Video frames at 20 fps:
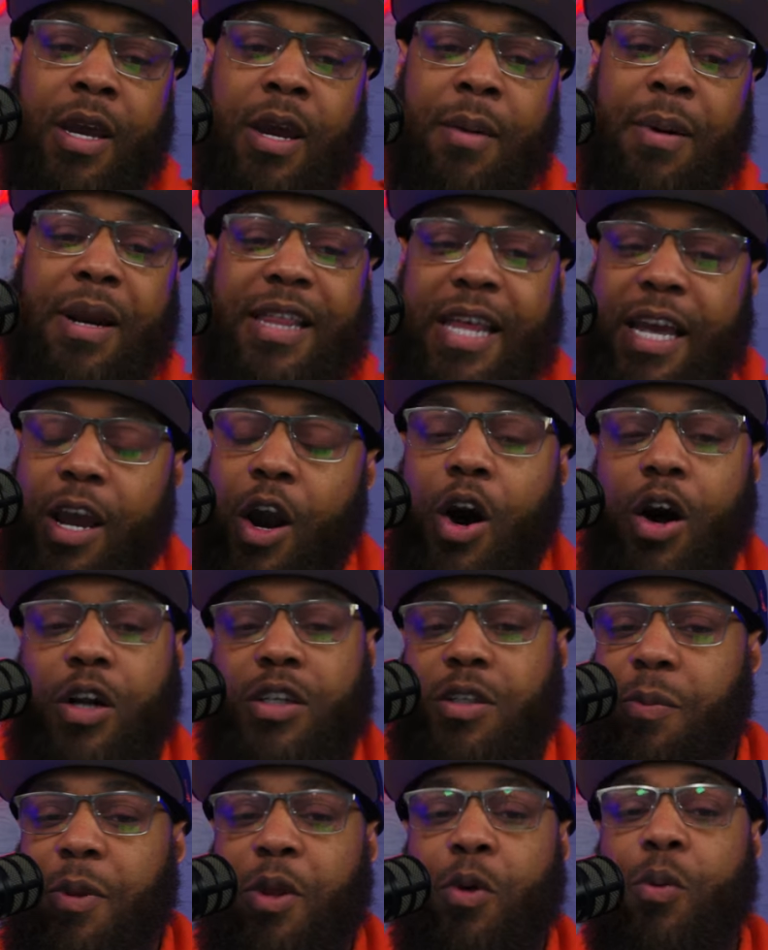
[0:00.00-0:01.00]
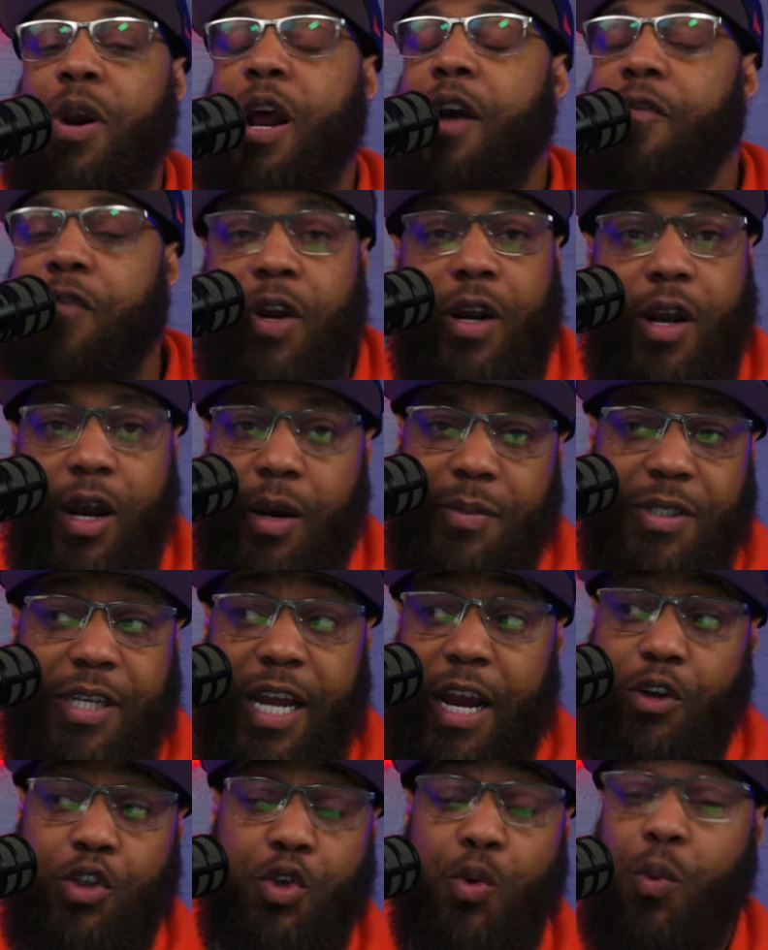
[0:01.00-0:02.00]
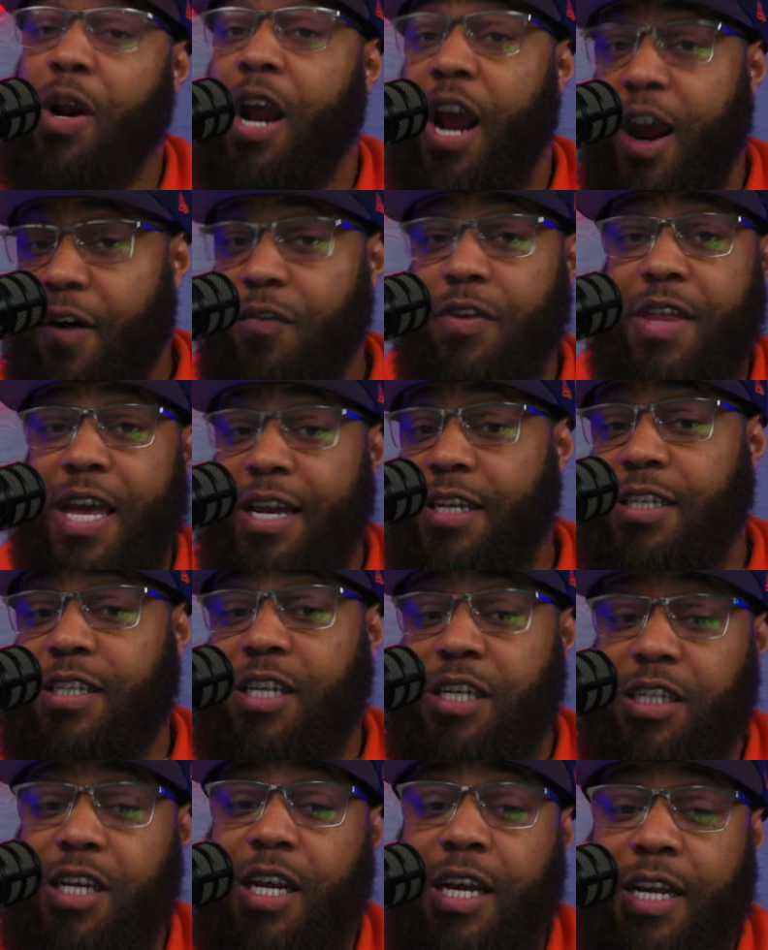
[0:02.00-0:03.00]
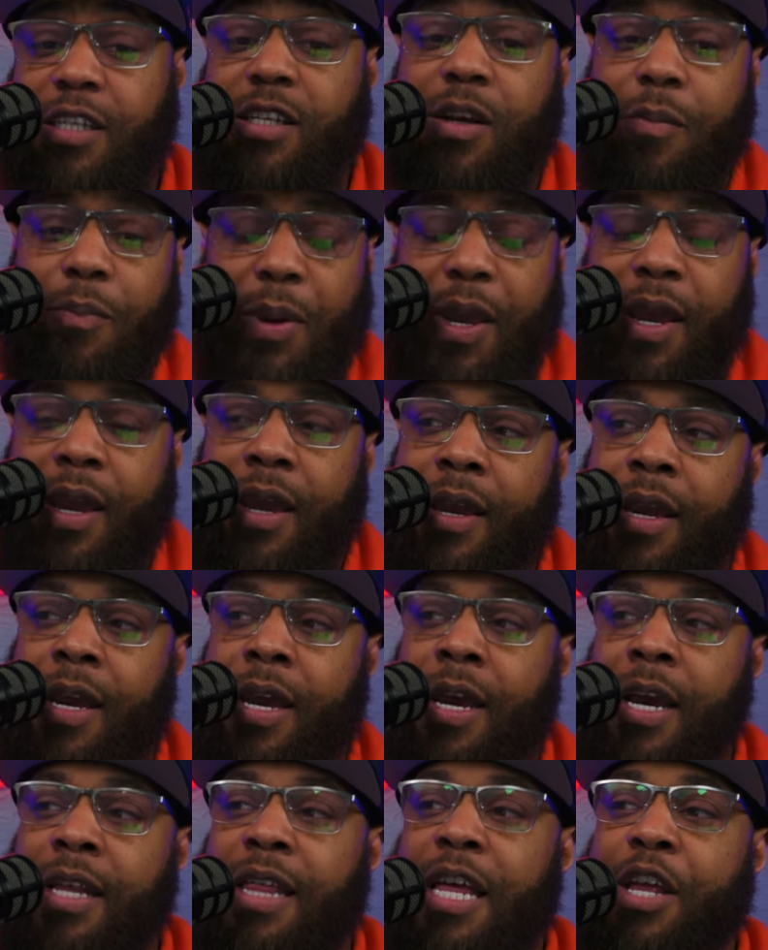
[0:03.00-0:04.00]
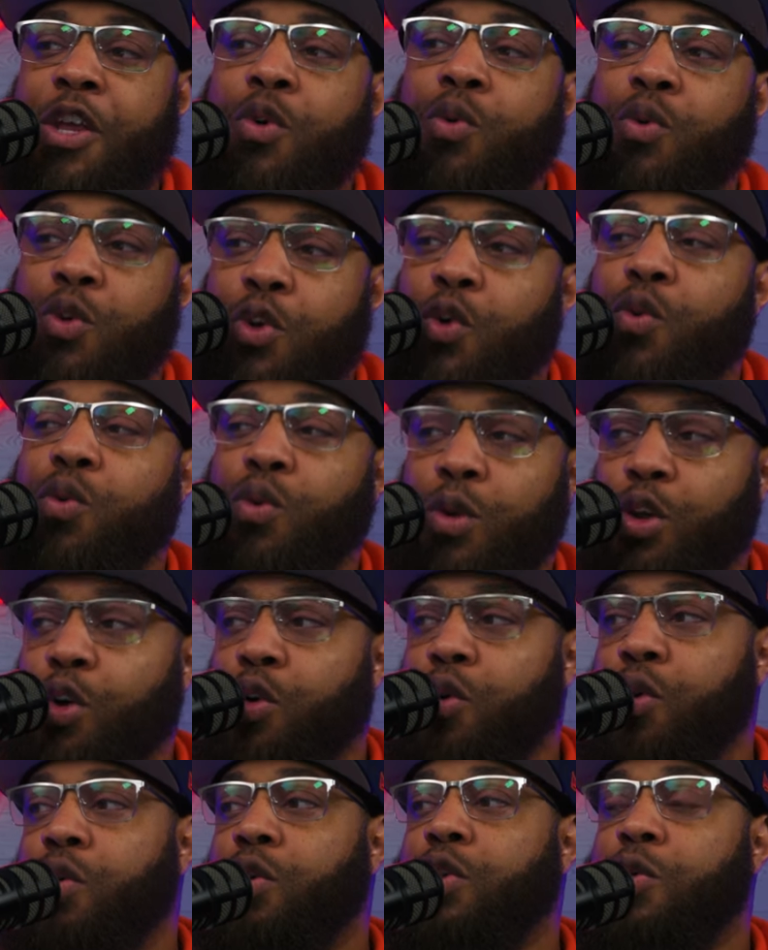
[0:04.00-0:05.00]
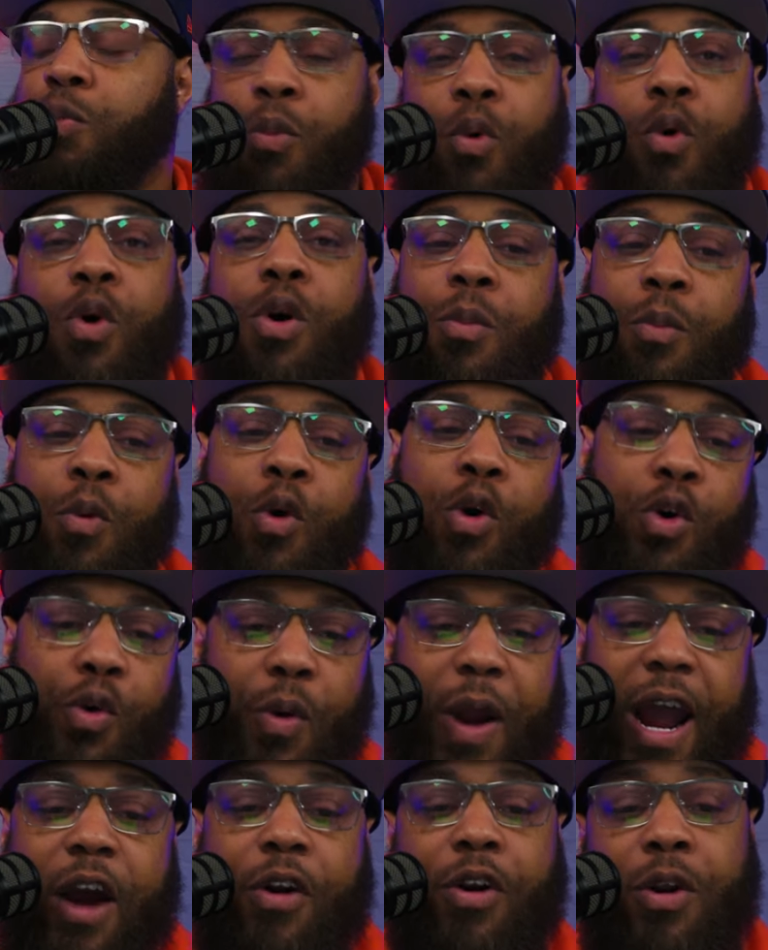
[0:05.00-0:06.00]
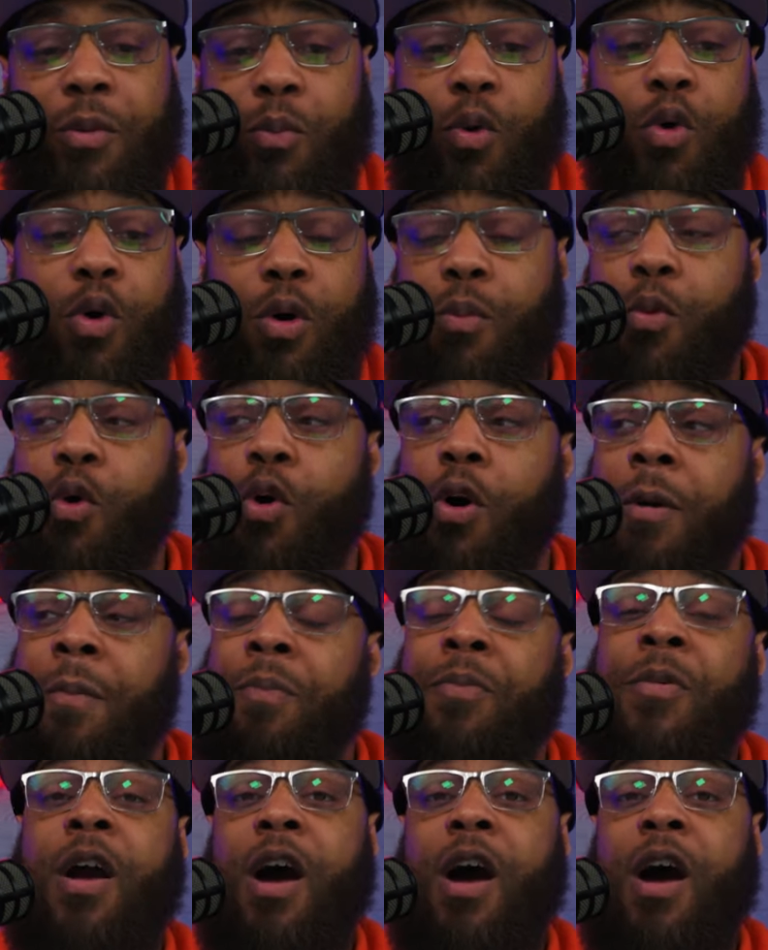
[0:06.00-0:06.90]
But I think ultimately, whatever it comes down to, whatever that decision ends up being, that you do lose more and more ground and more